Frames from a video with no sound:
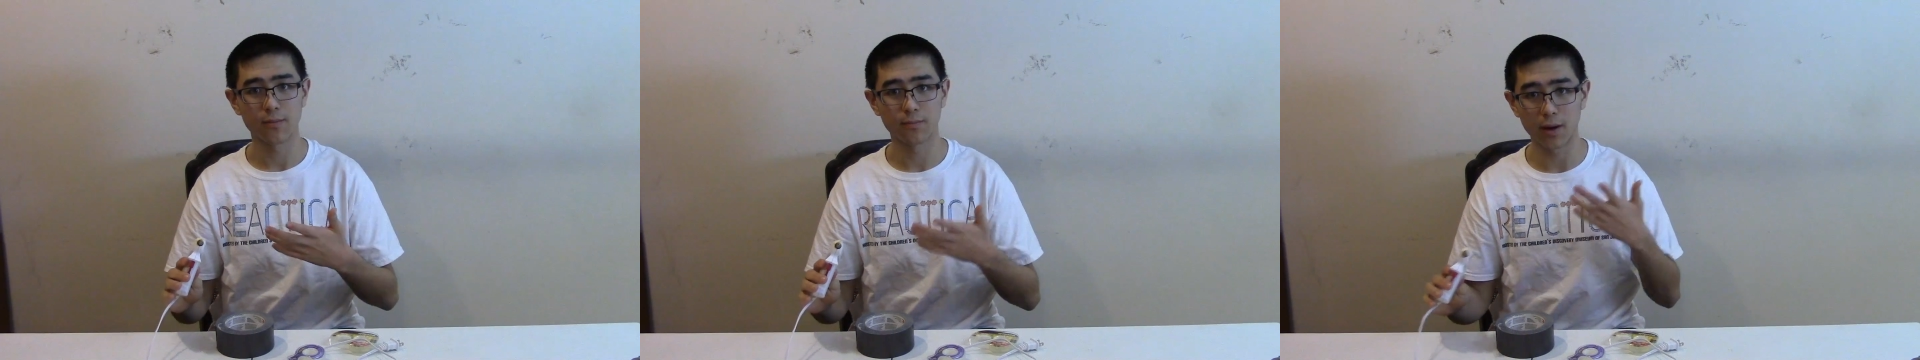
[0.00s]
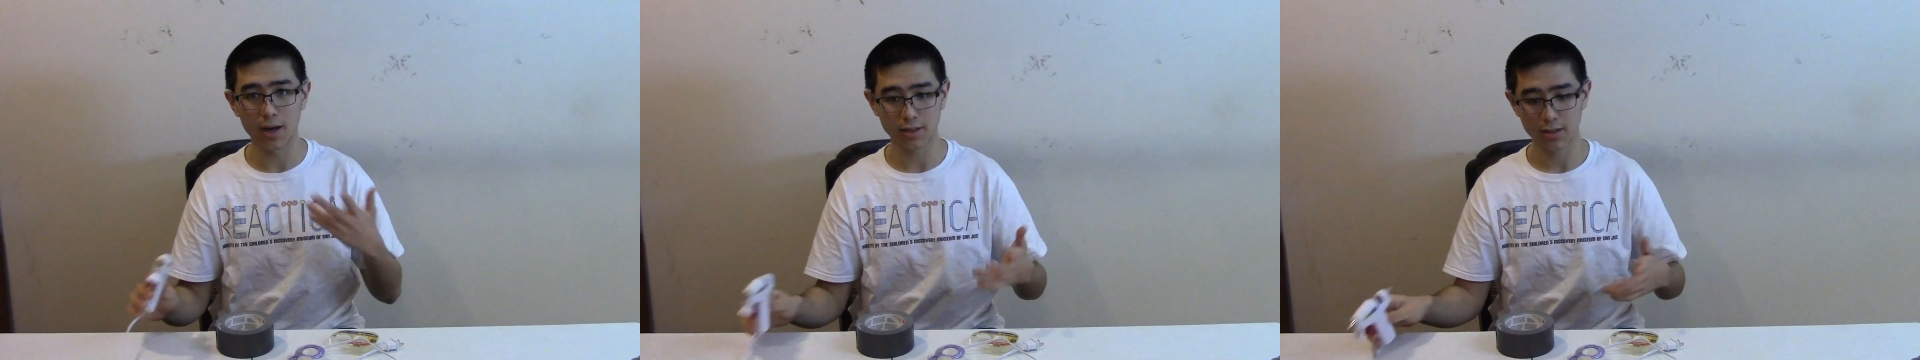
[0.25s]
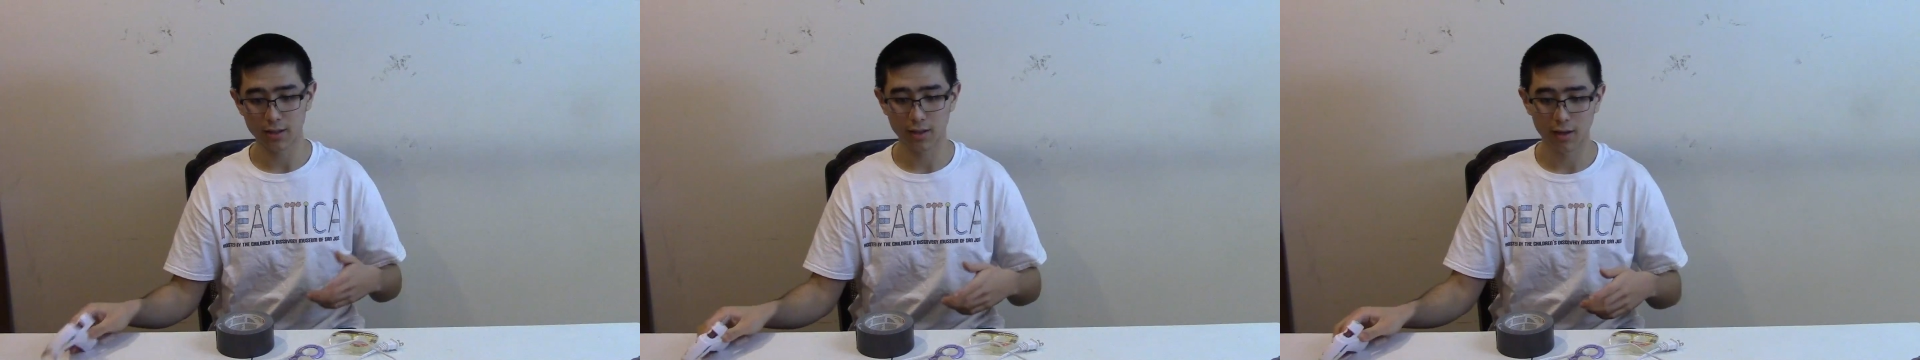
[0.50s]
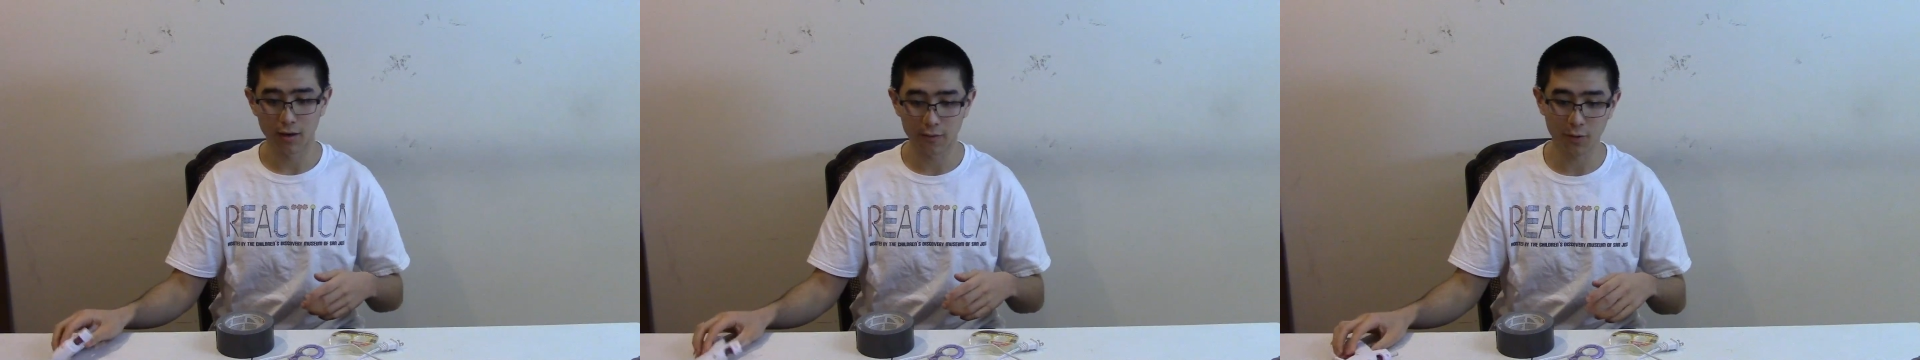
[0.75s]
but
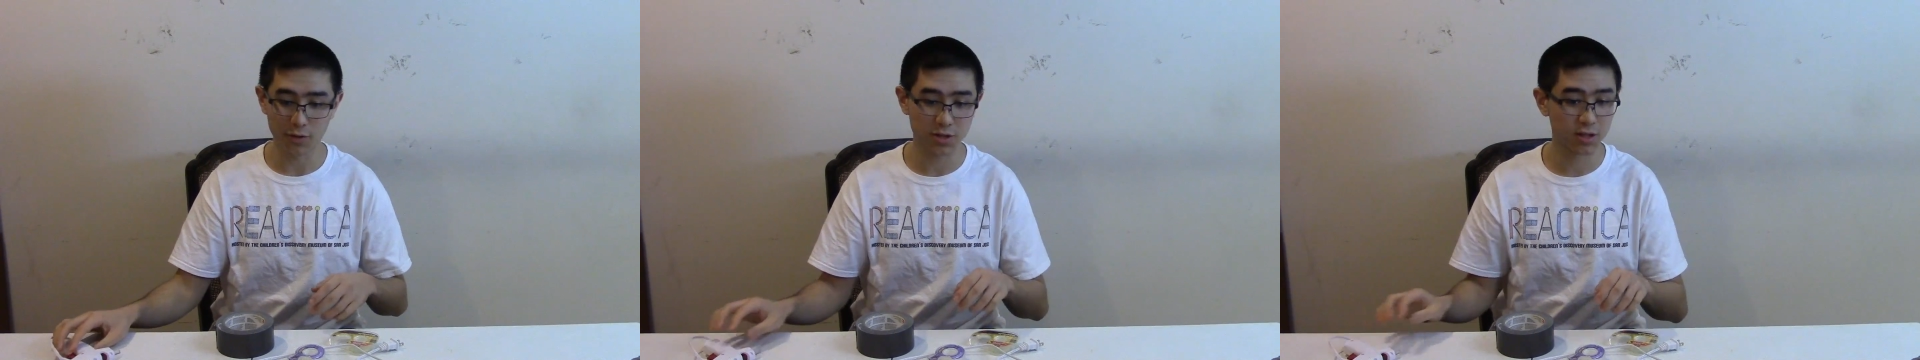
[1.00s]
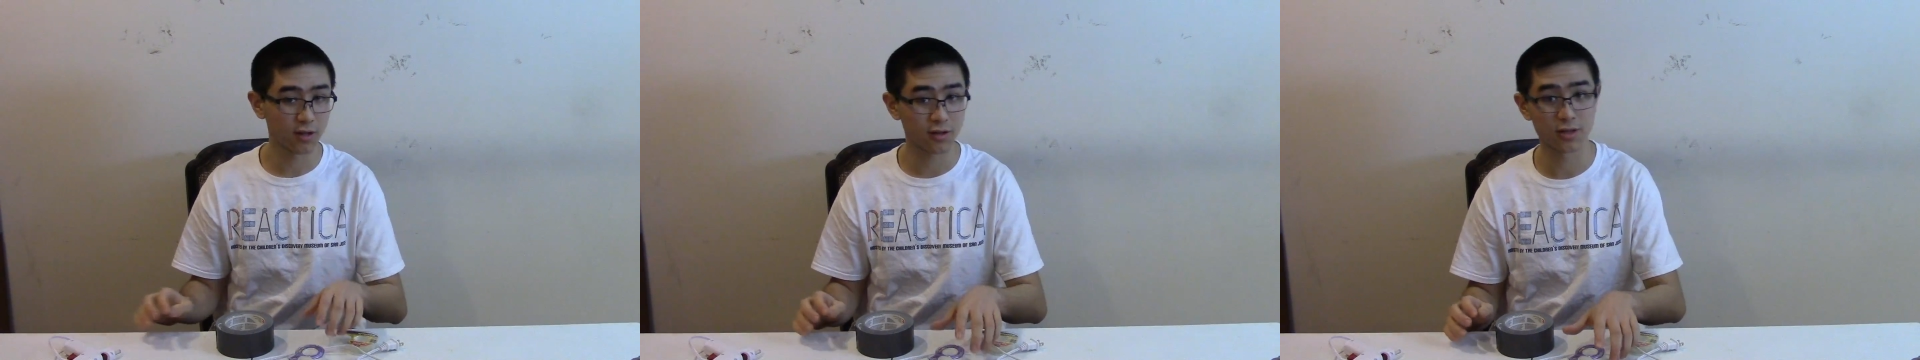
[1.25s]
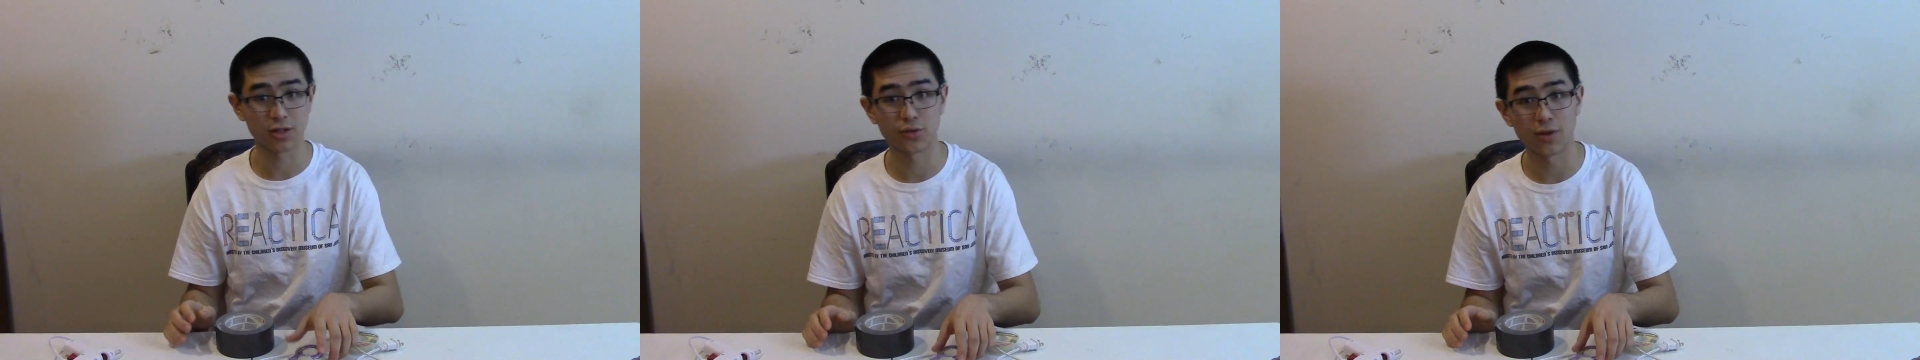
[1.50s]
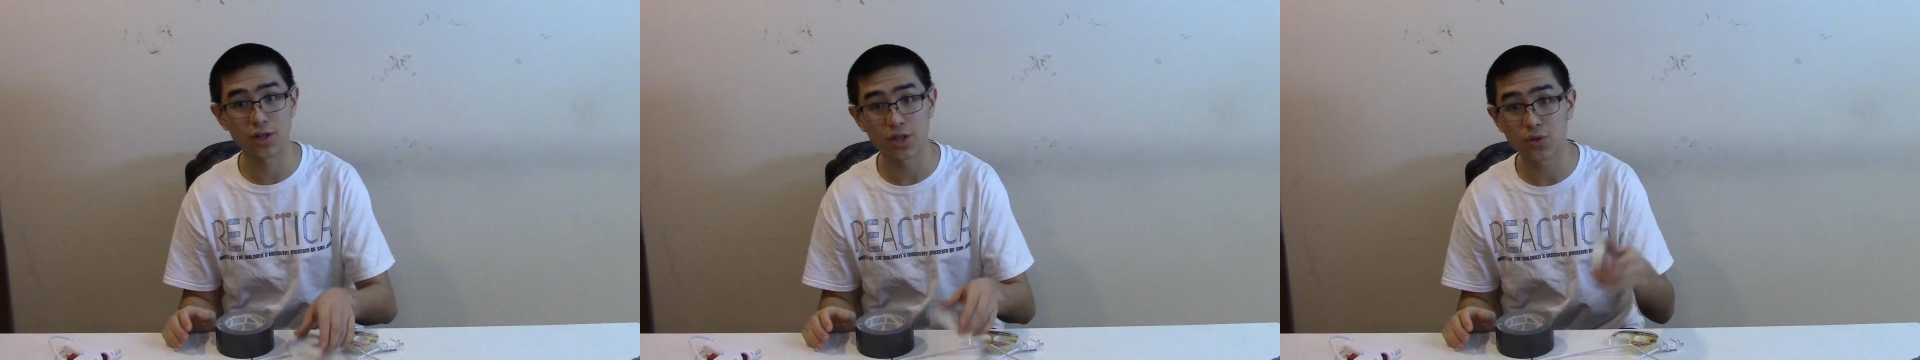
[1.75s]
of course there are
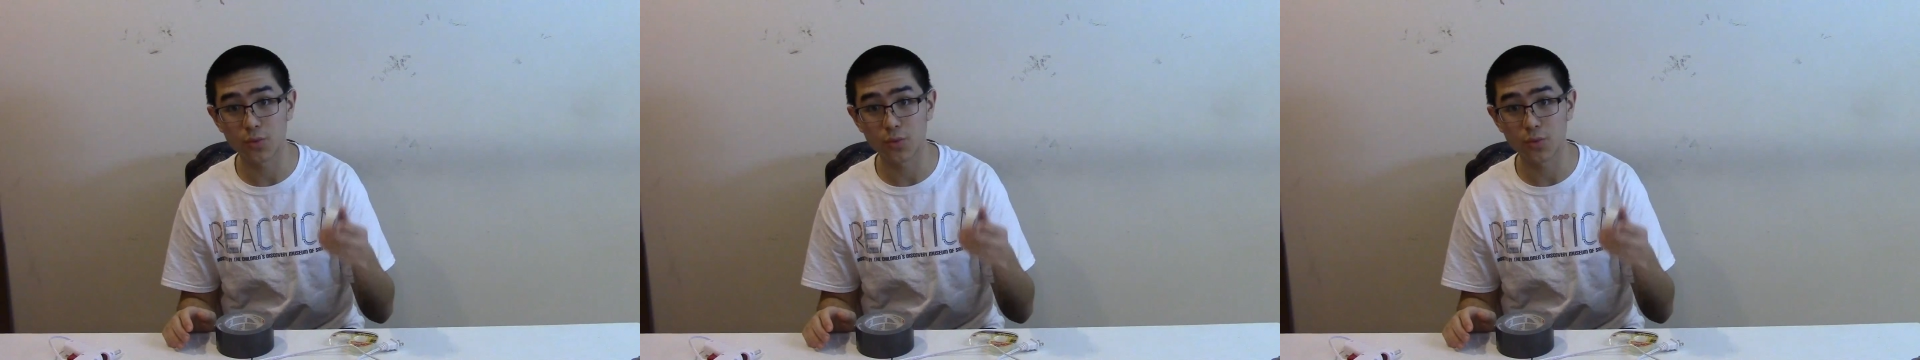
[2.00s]
situations